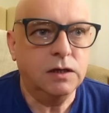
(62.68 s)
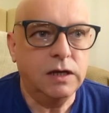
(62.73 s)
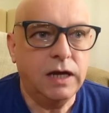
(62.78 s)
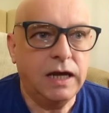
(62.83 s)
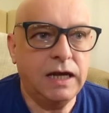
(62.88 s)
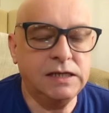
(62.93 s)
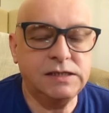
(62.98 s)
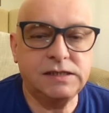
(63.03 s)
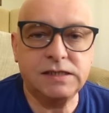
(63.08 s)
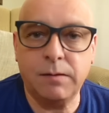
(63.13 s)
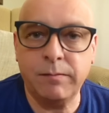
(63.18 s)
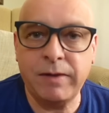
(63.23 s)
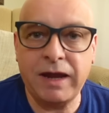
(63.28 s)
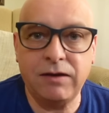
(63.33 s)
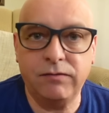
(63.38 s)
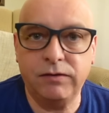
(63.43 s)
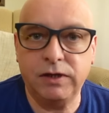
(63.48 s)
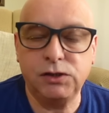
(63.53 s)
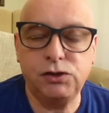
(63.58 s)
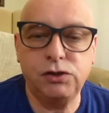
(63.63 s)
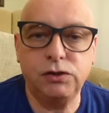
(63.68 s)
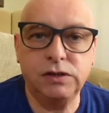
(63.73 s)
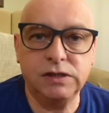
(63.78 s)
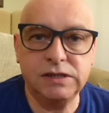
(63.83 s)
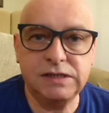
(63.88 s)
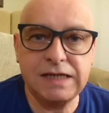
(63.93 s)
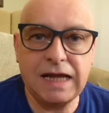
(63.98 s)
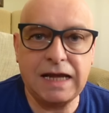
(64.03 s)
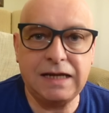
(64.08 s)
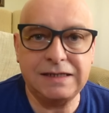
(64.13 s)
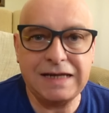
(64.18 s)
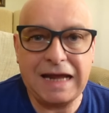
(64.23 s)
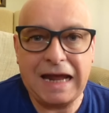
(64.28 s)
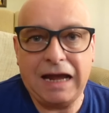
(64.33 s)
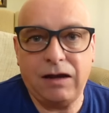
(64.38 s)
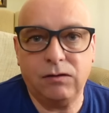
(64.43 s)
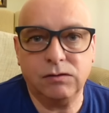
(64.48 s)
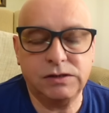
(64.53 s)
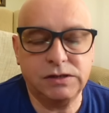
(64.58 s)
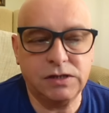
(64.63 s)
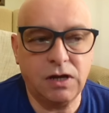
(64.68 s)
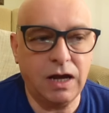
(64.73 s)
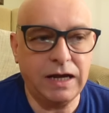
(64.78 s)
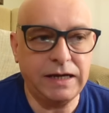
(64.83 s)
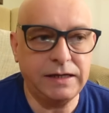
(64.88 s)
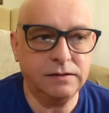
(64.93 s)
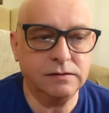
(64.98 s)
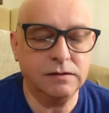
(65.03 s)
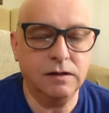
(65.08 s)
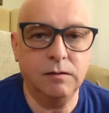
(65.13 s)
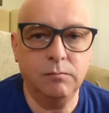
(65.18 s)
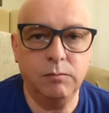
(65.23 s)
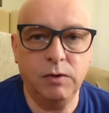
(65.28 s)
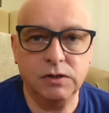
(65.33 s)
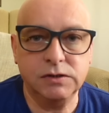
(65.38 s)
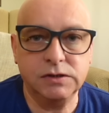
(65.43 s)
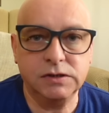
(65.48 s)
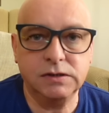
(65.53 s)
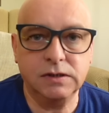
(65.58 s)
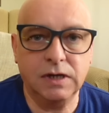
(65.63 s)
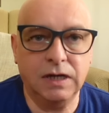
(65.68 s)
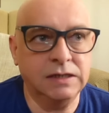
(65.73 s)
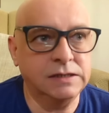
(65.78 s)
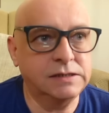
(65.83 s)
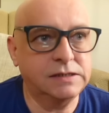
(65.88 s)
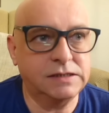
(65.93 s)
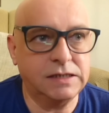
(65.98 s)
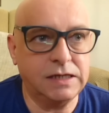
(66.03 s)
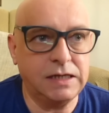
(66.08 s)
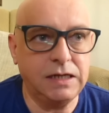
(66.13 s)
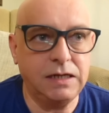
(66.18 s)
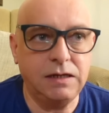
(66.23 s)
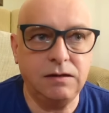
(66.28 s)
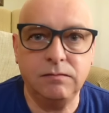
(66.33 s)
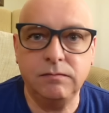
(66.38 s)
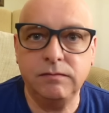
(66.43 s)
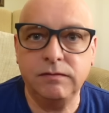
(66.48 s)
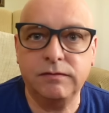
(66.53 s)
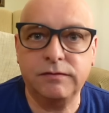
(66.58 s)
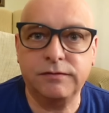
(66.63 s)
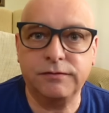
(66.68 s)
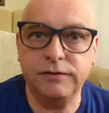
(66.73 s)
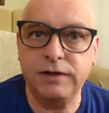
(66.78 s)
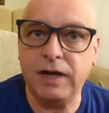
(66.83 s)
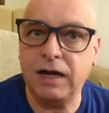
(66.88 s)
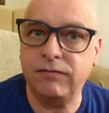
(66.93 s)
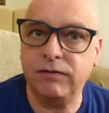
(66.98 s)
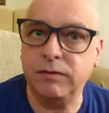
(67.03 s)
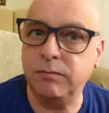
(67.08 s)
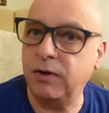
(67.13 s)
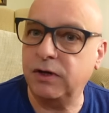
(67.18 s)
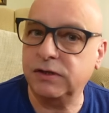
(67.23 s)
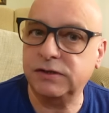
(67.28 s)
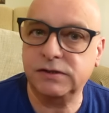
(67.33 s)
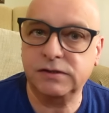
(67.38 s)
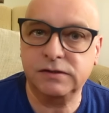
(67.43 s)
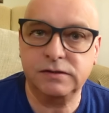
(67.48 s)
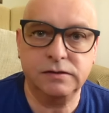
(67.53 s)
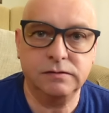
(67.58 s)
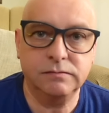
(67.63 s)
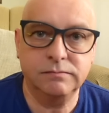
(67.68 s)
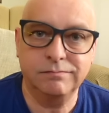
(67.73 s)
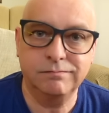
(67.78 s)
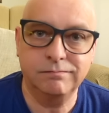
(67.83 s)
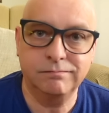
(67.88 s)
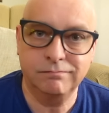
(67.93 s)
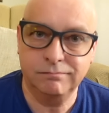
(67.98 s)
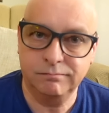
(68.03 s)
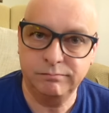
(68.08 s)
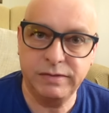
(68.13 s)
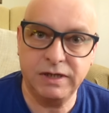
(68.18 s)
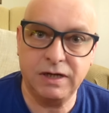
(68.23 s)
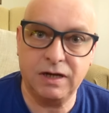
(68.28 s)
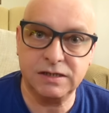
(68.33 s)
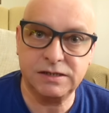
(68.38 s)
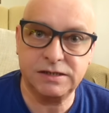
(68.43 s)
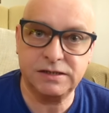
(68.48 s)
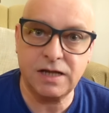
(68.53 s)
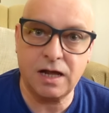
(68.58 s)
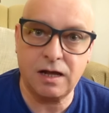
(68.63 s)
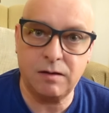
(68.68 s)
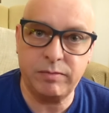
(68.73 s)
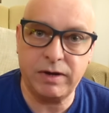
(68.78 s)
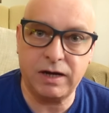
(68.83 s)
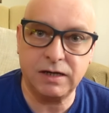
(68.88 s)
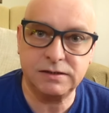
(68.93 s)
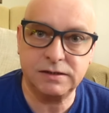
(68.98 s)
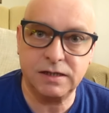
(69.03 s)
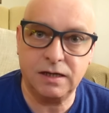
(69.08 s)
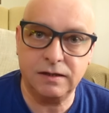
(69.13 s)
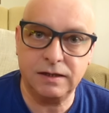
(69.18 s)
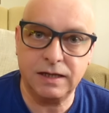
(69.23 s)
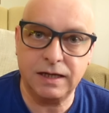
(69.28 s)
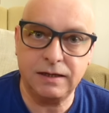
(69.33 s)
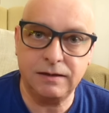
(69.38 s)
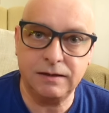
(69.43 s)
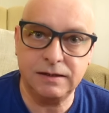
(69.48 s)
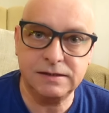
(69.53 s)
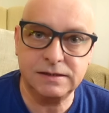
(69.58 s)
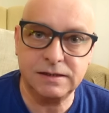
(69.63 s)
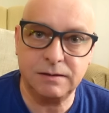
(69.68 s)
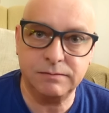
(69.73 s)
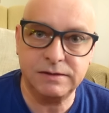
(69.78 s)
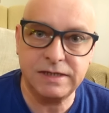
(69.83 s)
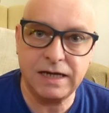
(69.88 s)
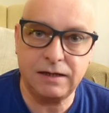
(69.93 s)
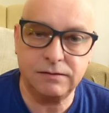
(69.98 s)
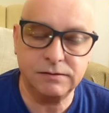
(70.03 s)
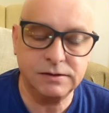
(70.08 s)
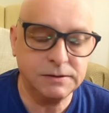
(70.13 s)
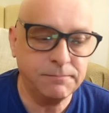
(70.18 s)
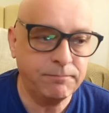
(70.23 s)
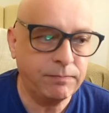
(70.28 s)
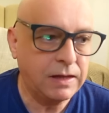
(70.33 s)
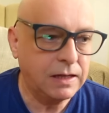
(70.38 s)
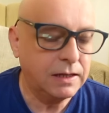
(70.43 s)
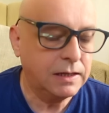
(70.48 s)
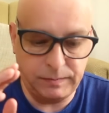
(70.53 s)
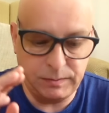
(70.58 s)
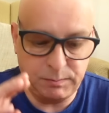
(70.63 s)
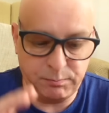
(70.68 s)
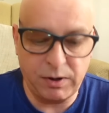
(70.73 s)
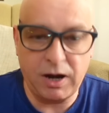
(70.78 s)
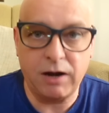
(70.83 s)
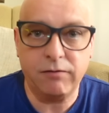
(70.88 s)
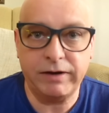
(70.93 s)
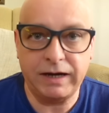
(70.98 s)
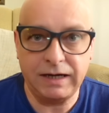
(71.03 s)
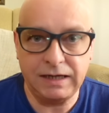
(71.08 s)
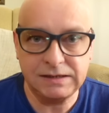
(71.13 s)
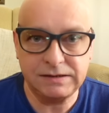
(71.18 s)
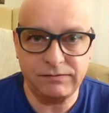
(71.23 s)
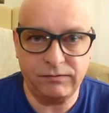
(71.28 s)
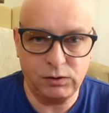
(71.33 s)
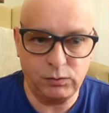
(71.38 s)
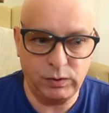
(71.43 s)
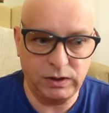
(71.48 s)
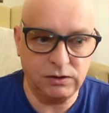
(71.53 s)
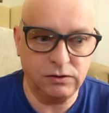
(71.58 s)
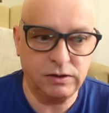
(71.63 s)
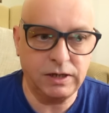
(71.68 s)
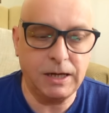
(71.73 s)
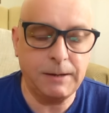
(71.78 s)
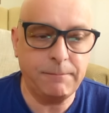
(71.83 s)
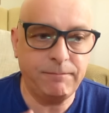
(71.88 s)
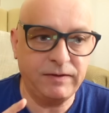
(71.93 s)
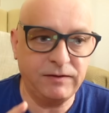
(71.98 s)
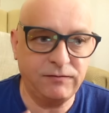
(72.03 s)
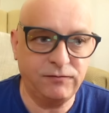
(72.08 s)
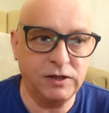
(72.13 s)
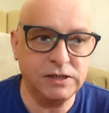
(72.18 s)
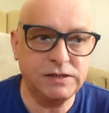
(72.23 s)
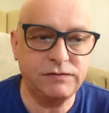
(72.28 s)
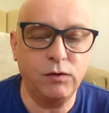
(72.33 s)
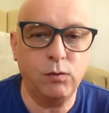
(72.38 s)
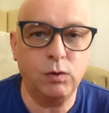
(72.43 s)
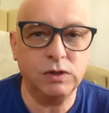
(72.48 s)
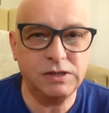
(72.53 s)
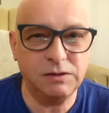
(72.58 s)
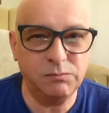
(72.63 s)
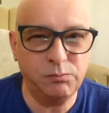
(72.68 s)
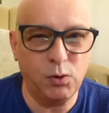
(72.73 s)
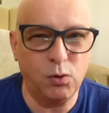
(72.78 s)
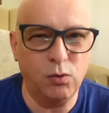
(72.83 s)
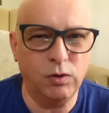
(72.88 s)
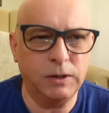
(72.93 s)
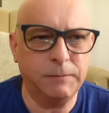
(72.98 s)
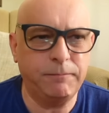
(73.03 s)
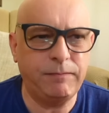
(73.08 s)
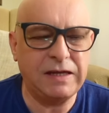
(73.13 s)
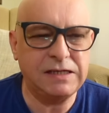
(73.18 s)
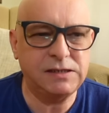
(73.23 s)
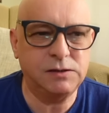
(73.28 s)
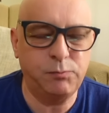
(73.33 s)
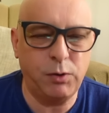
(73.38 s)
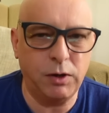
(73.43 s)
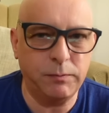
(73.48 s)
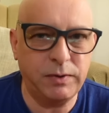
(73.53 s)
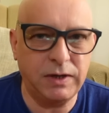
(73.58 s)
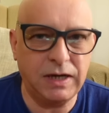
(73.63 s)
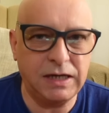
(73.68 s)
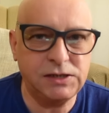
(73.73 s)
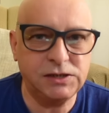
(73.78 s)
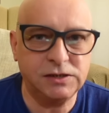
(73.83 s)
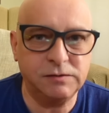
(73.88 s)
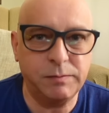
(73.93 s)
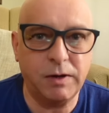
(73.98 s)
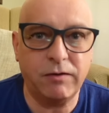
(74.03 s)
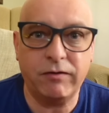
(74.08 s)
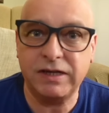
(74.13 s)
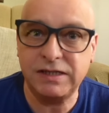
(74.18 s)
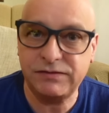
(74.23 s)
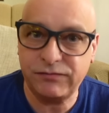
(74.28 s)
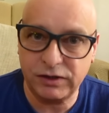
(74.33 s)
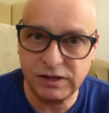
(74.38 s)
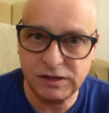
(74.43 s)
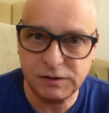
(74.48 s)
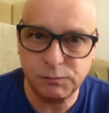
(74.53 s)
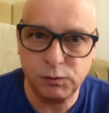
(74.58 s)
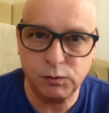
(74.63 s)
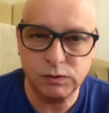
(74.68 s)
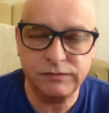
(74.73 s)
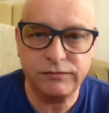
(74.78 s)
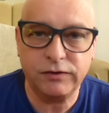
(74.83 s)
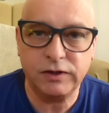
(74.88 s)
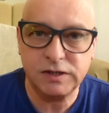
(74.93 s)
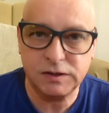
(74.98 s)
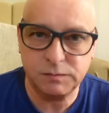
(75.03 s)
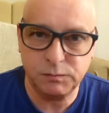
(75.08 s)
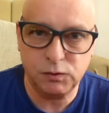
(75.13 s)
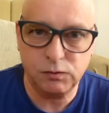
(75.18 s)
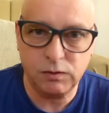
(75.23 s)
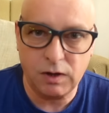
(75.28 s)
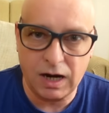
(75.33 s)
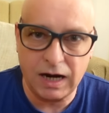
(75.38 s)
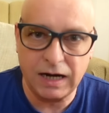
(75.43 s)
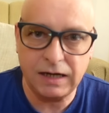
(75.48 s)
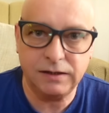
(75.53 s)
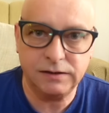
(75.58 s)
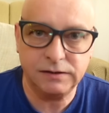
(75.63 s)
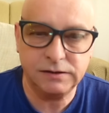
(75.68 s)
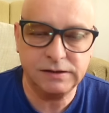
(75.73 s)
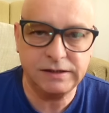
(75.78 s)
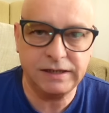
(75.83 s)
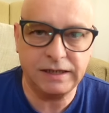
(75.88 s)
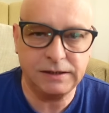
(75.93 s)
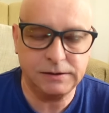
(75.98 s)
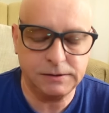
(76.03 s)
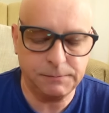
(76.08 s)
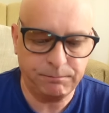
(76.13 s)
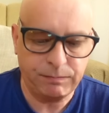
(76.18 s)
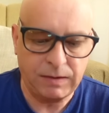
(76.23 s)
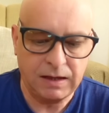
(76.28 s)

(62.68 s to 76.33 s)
In some areas, you can stand outside a mosque and see three other mosques. A bit like Starbucks, aren't they, in some towns? Bahrain, let's have a quick look at it. First of all, what's important is the population of Bahrain is very small. It's a very small island kingdom.